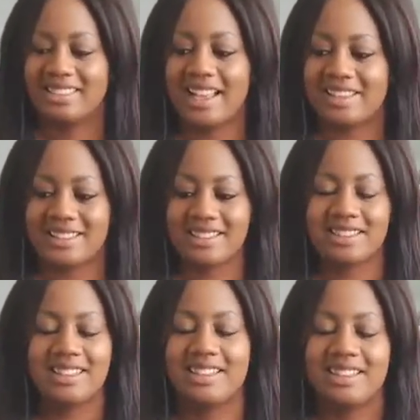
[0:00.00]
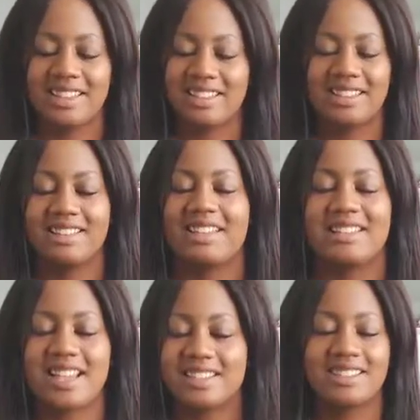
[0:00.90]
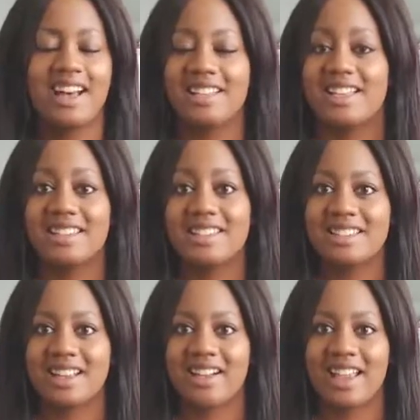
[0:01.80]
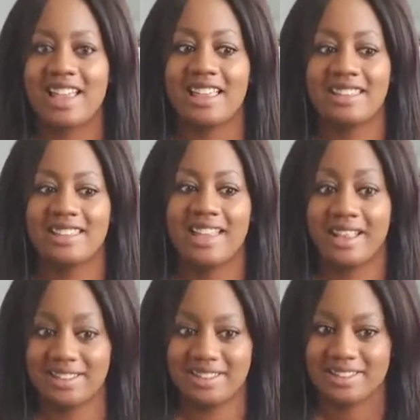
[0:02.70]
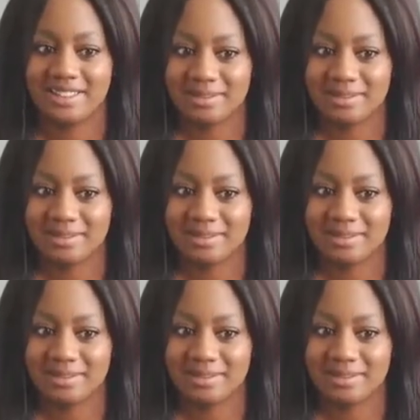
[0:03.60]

That's that's not necessary and that's